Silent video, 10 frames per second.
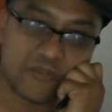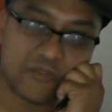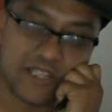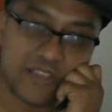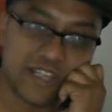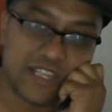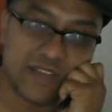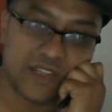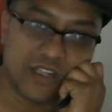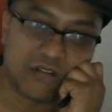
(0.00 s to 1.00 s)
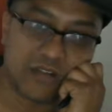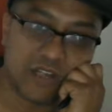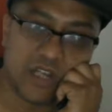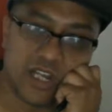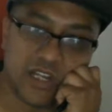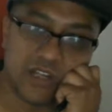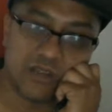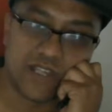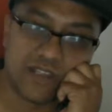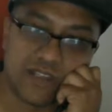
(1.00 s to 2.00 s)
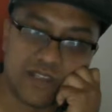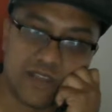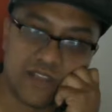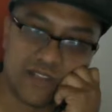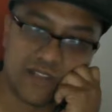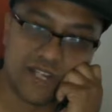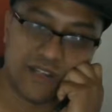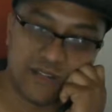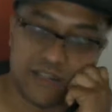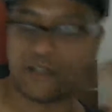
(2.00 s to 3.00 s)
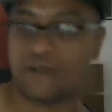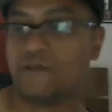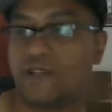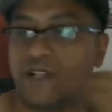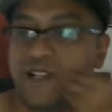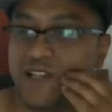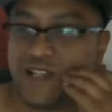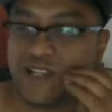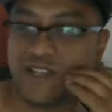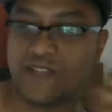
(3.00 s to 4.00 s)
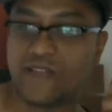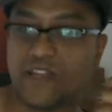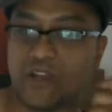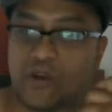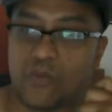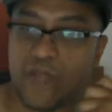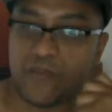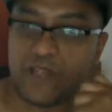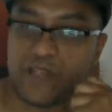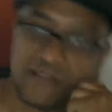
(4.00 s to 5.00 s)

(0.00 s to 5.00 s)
without thinking, they'll go, how do you know that? And then, and then they go, oh, wait a minute.